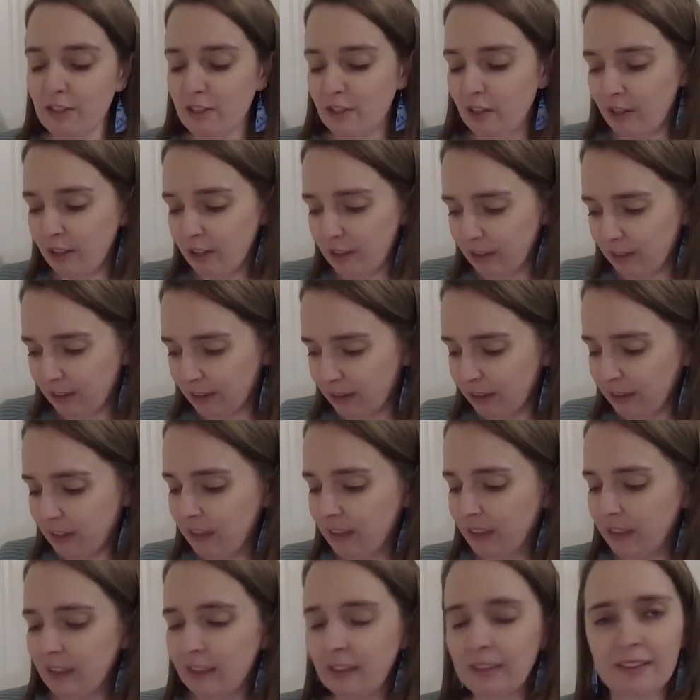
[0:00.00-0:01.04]
So
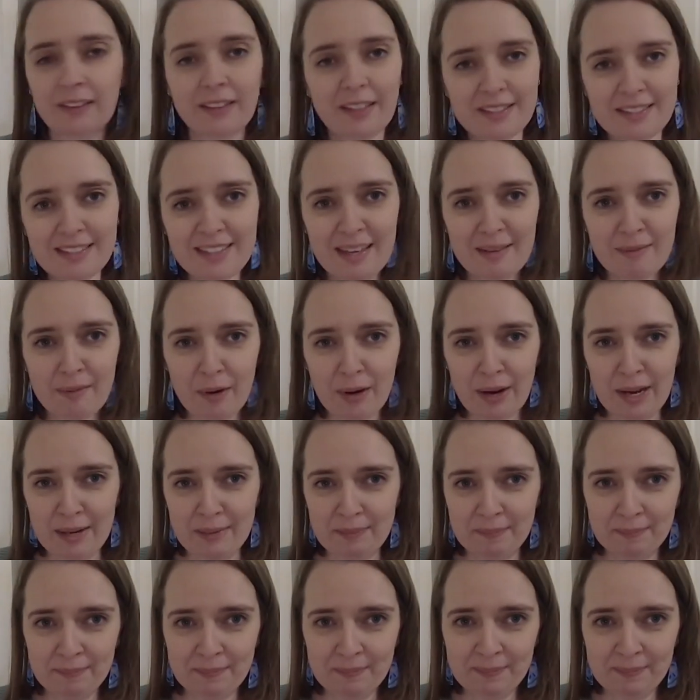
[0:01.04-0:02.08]
let's keep going.